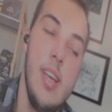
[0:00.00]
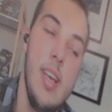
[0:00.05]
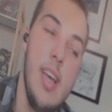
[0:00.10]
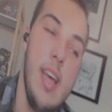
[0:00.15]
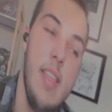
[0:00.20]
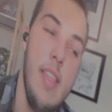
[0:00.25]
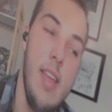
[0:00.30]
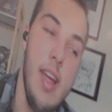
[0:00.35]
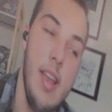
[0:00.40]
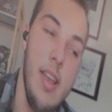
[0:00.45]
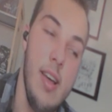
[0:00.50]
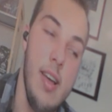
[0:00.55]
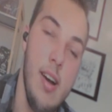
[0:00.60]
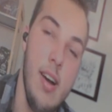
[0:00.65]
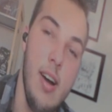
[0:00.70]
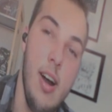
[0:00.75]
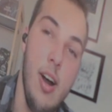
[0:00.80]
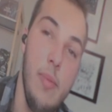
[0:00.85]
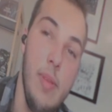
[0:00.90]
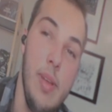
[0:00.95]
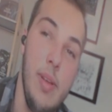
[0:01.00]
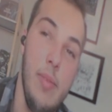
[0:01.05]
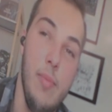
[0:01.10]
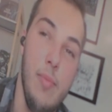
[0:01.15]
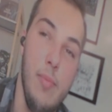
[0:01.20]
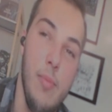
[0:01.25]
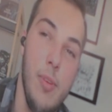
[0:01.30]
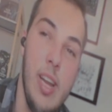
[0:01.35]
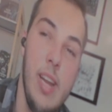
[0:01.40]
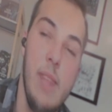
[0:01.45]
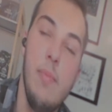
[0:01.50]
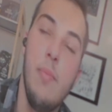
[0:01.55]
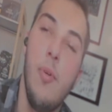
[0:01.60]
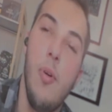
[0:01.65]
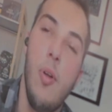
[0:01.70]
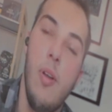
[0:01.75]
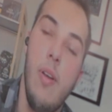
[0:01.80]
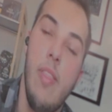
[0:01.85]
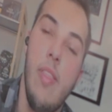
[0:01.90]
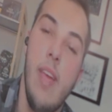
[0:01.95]
and then uh, I'll be working
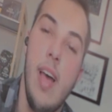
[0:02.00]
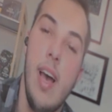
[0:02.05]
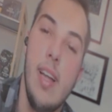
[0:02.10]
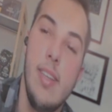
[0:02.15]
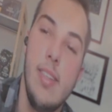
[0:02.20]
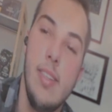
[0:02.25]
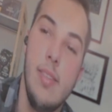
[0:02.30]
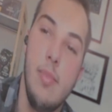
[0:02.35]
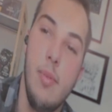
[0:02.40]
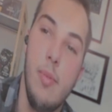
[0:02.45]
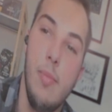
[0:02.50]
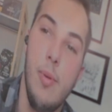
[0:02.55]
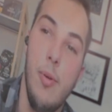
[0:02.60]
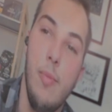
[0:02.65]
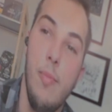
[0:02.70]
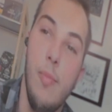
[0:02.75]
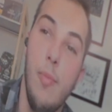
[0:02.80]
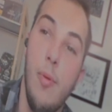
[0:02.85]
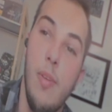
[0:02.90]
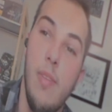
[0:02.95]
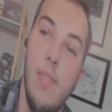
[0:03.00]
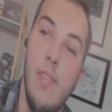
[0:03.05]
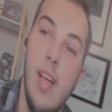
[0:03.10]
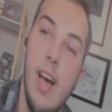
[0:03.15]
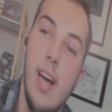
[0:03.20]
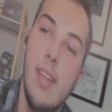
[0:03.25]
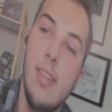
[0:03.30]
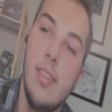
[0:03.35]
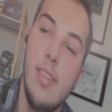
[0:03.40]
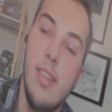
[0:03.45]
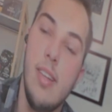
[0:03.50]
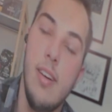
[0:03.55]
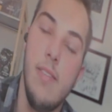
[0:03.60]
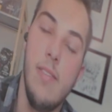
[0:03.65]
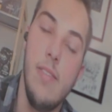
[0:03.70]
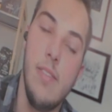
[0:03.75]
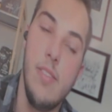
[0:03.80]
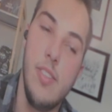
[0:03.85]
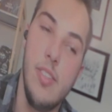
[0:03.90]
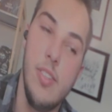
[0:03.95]
more on that to promote more of that
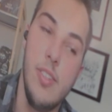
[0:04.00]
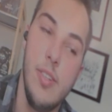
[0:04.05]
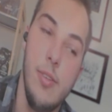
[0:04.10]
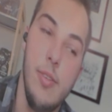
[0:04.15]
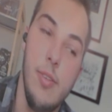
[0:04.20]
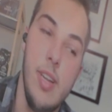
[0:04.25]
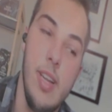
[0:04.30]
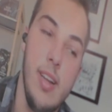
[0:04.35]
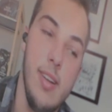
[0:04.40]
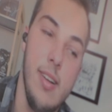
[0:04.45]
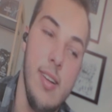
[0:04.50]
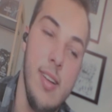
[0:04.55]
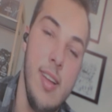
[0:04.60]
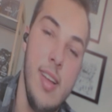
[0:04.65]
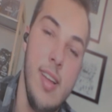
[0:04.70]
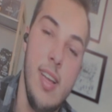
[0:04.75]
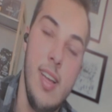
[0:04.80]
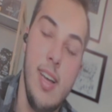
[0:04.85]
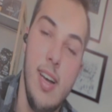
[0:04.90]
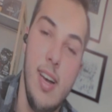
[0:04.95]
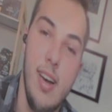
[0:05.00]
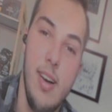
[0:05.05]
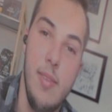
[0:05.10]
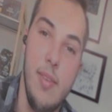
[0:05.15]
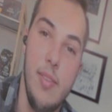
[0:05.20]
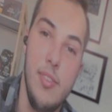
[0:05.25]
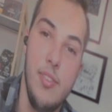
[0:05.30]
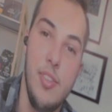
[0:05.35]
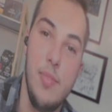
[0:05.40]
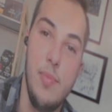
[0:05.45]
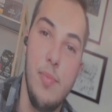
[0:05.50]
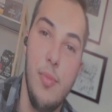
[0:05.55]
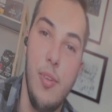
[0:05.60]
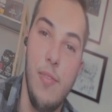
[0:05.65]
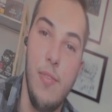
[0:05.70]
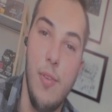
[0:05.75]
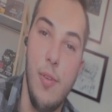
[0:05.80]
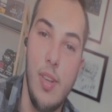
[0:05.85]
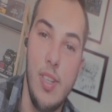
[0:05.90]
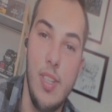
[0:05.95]
stuff soon here. Um, it was just more
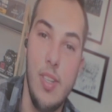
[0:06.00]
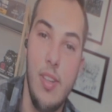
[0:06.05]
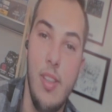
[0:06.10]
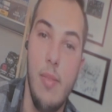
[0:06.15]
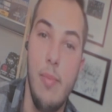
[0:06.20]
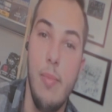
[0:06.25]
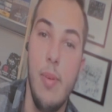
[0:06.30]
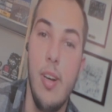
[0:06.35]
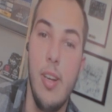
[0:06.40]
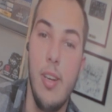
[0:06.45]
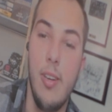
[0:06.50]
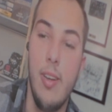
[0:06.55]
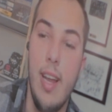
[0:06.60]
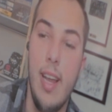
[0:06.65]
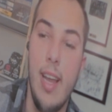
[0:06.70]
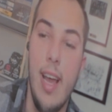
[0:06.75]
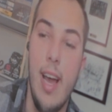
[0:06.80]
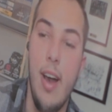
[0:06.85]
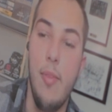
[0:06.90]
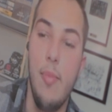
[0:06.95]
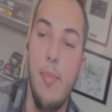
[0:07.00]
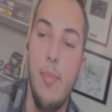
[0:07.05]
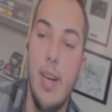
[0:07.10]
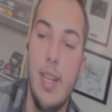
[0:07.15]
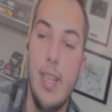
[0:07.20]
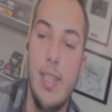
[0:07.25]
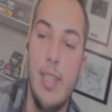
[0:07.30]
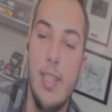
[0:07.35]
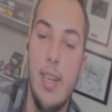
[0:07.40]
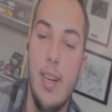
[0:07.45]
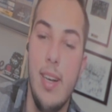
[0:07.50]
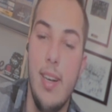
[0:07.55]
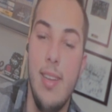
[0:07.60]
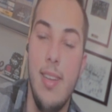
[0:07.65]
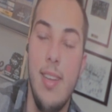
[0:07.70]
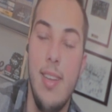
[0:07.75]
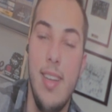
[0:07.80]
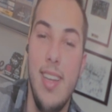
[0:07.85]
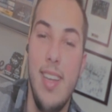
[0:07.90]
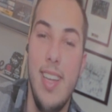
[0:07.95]
focused on the book right now, but uh,
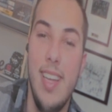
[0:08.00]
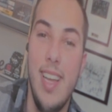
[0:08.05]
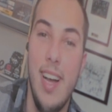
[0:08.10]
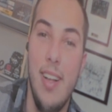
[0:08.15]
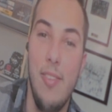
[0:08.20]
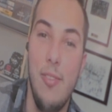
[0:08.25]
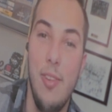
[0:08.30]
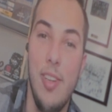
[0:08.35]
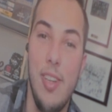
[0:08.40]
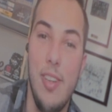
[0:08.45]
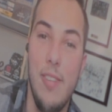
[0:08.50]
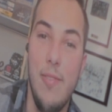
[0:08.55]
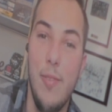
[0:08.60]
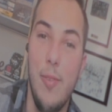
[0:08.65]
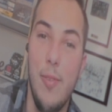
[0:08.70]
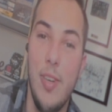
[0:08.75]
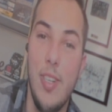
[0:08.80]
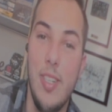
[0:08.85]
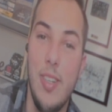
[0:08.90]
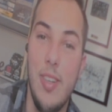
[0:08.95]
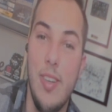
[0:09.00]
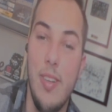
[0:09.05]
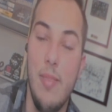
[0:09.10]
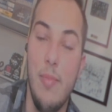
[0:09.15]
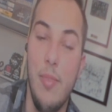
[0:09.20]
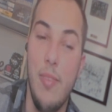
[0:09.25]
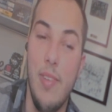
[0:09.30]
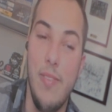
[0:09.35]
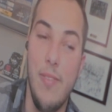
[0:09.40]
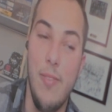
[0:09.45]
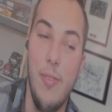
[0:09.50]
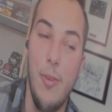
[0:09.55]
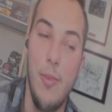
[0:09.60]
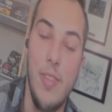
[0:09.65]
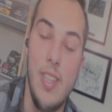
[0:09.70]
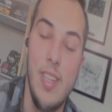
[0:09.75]
yeah, I'm really looking forward to moving forward with